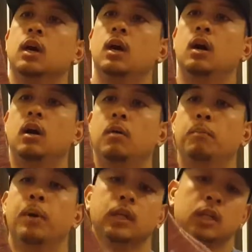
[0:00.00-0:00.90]

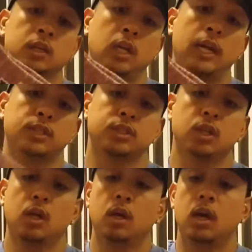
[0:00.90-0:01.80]
But
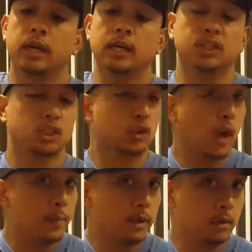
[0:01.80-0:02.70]
nonetheless, again, just
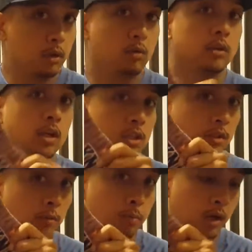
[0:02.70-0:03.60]
grabbing them alone,
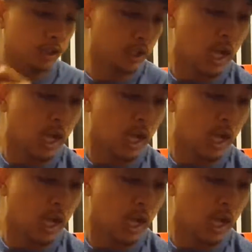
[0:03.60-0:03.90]
plush.